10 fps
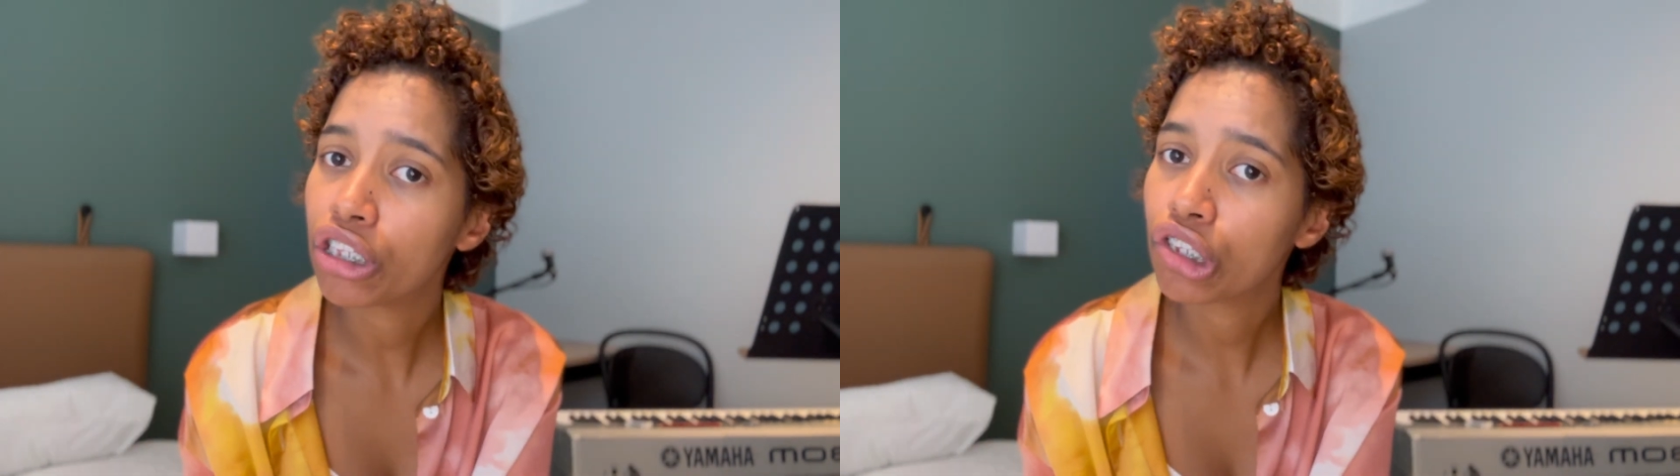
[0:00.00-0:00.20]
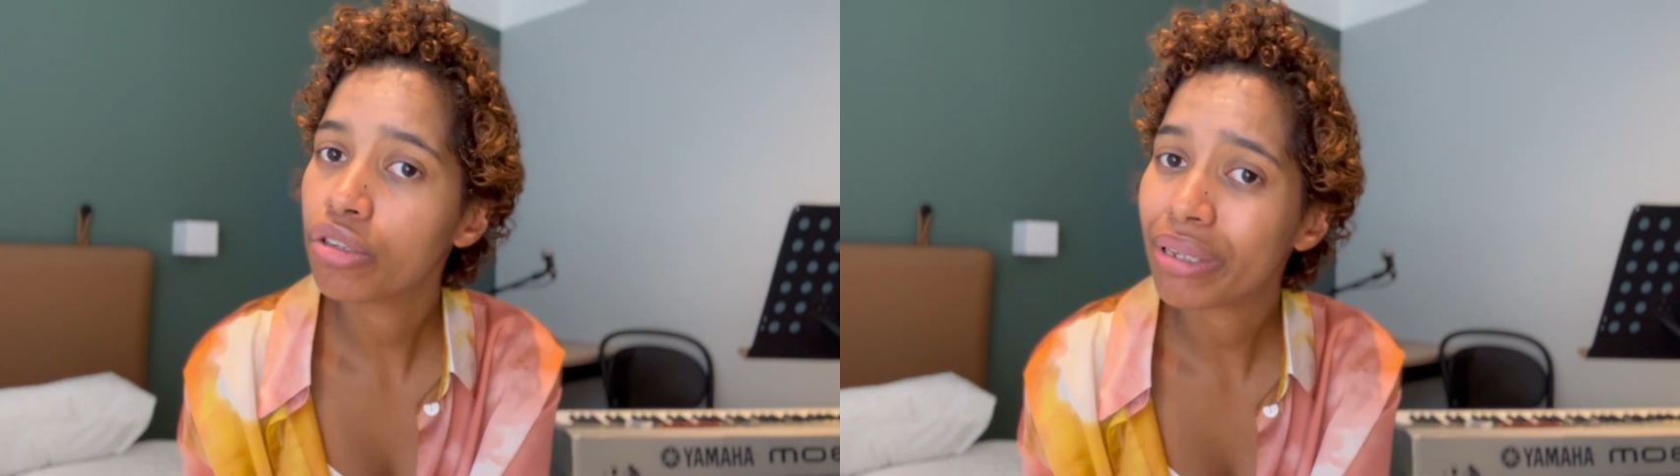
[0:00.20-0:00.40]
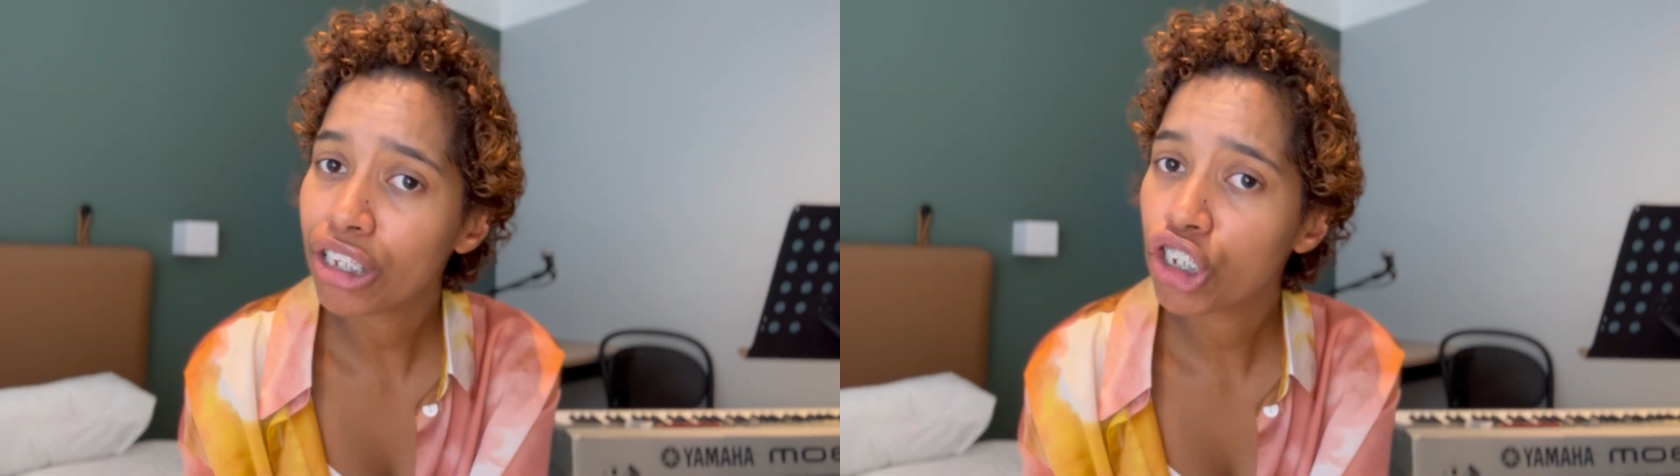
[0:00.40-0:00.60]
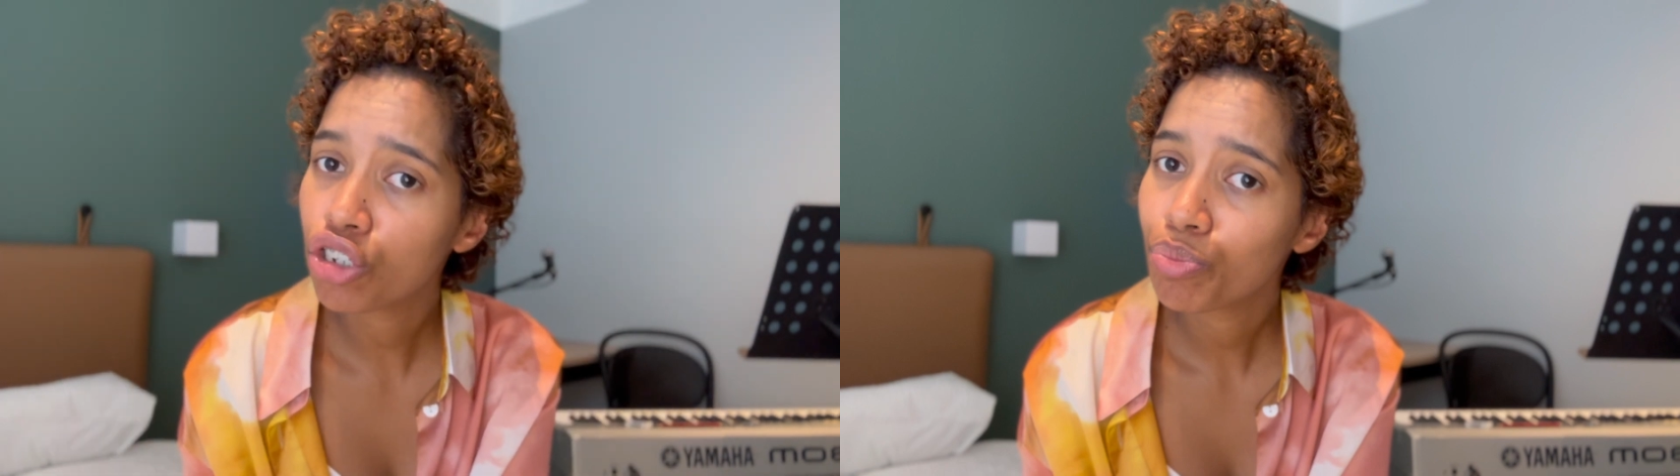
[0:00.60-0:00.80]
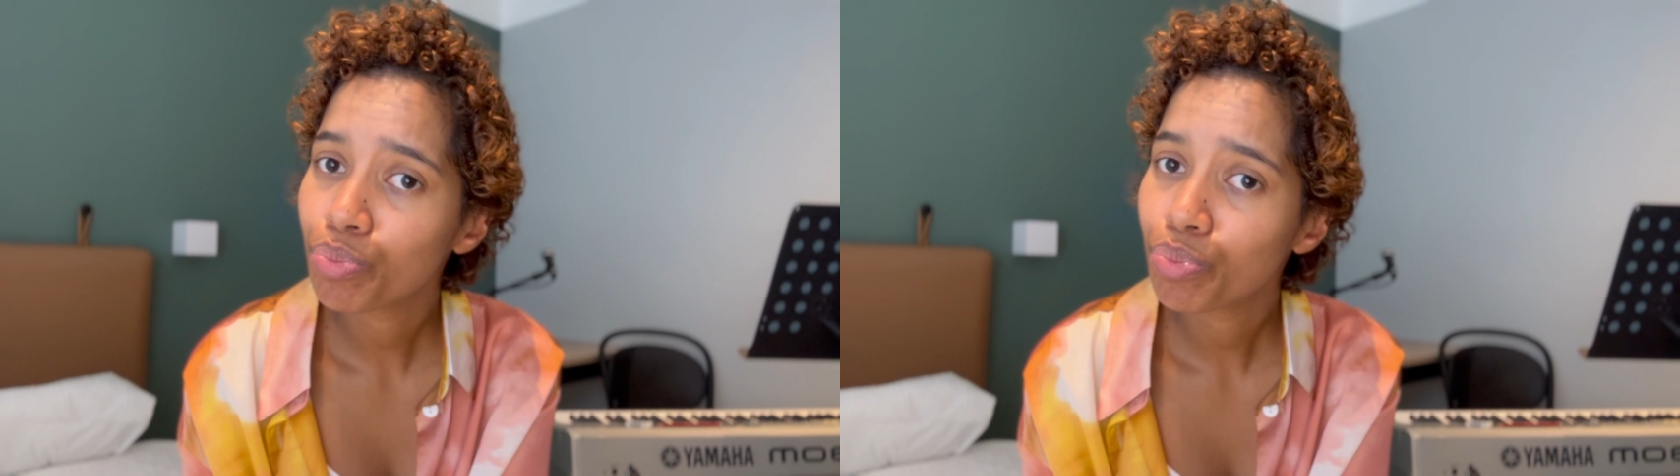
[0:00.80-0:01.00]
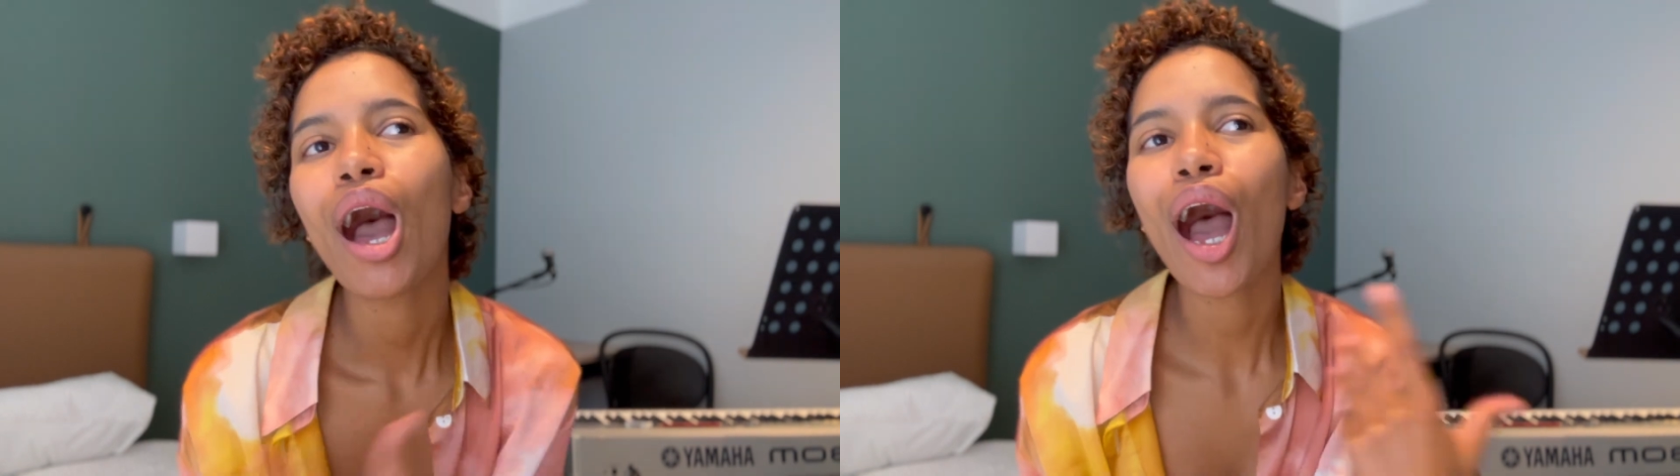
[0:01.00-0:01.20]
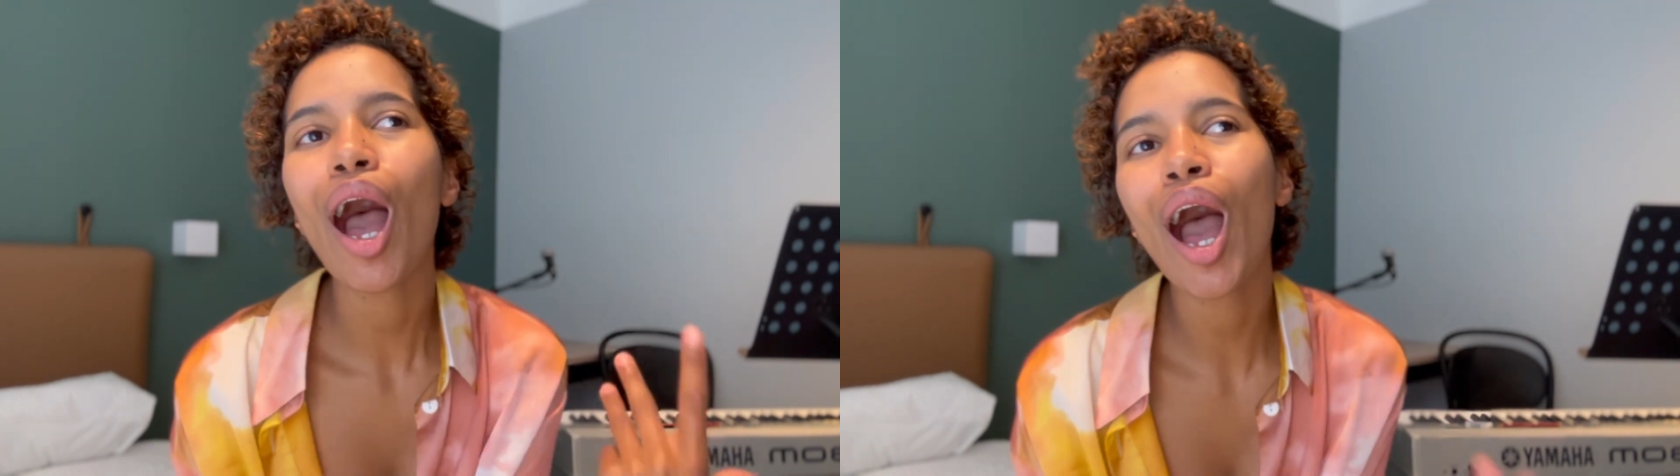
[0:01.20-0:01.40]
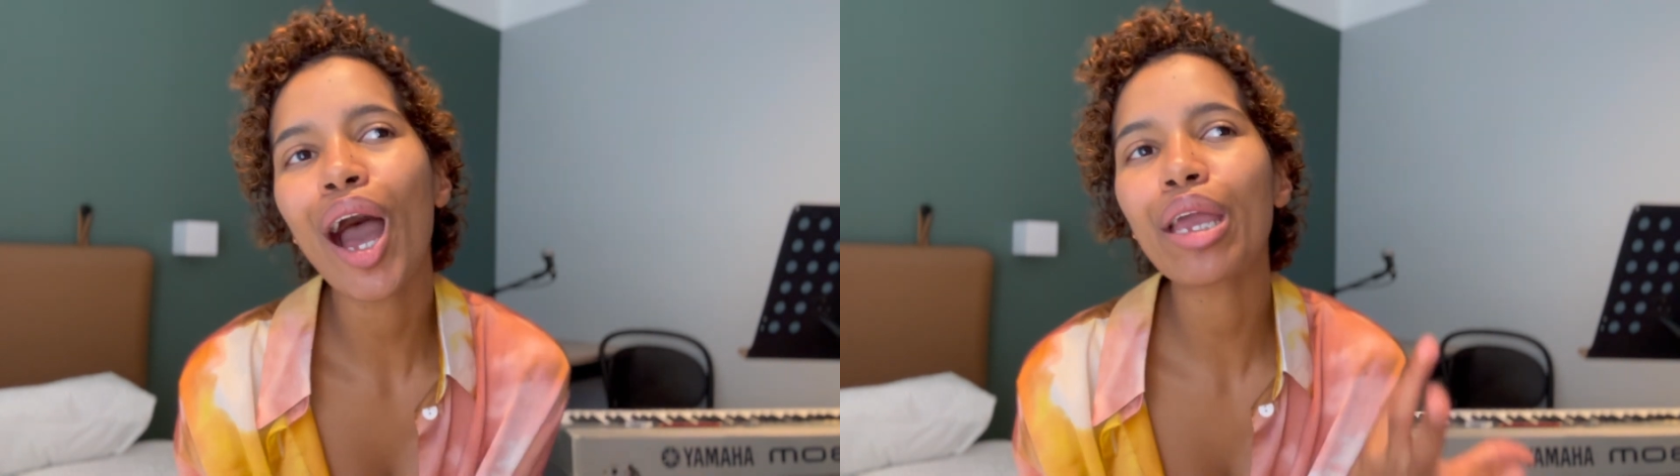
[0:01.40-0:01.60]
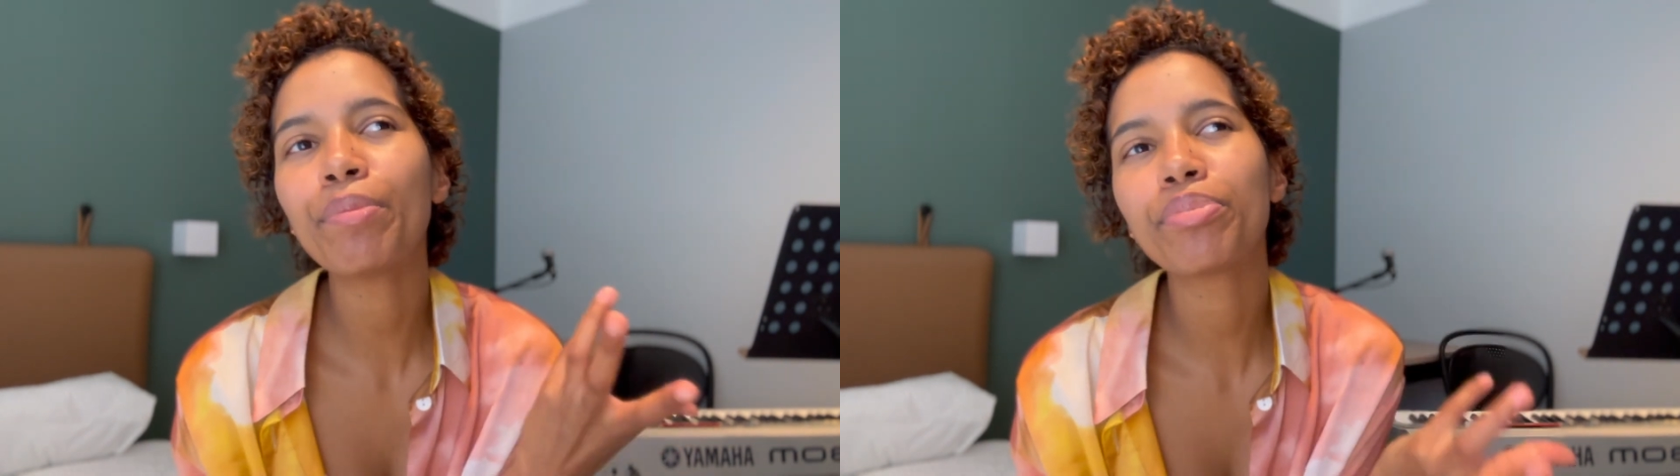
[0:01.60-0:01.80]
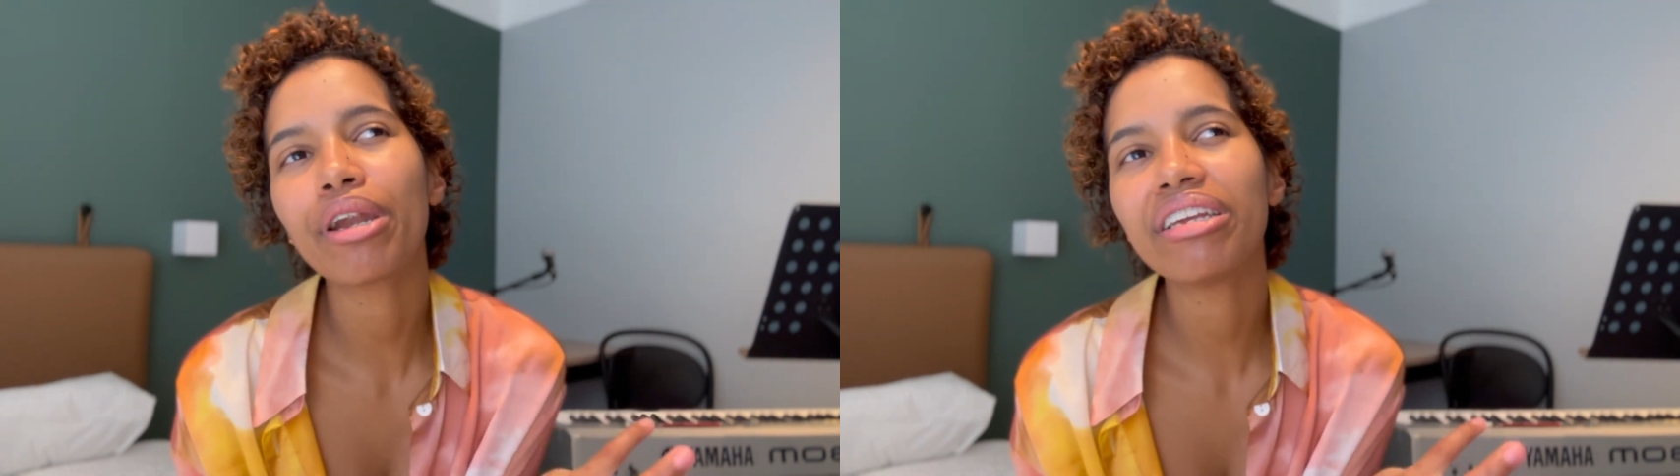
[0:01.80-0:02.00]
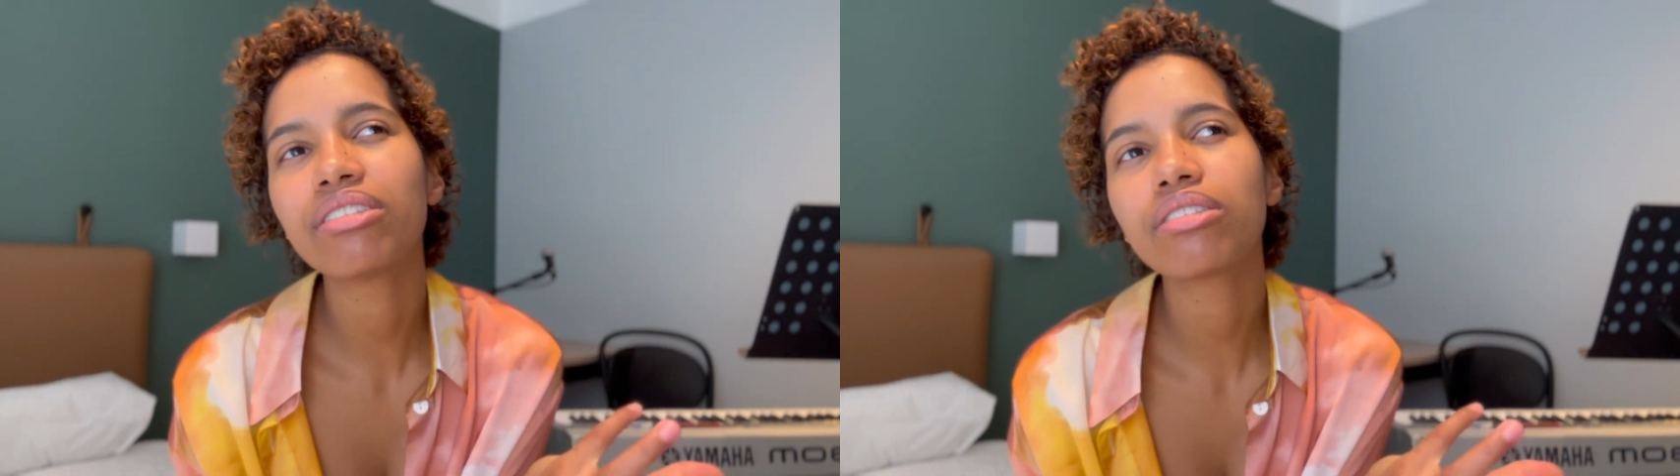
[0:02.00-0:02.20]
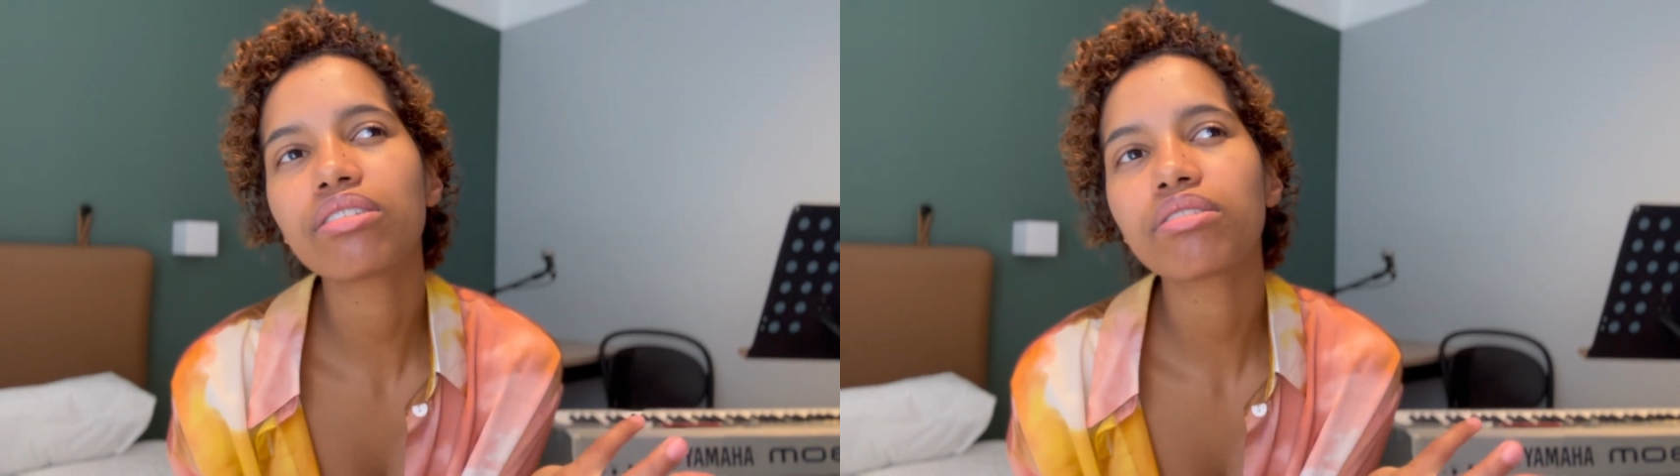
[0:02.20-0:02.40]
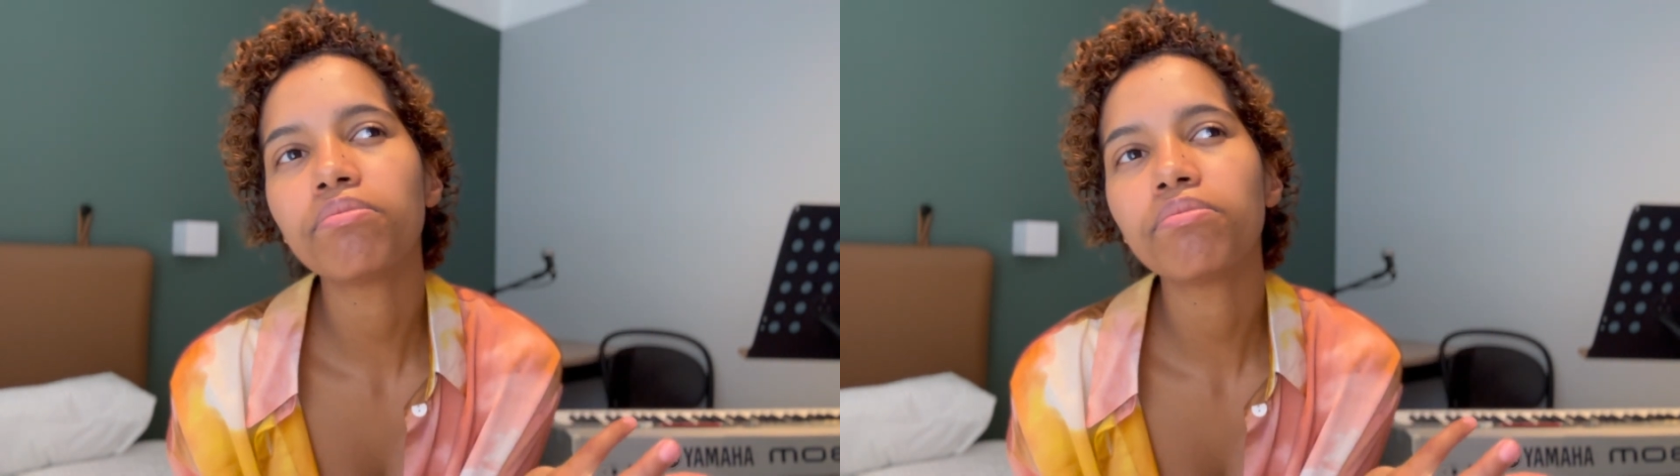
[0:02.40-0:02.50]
to the beach. I embraced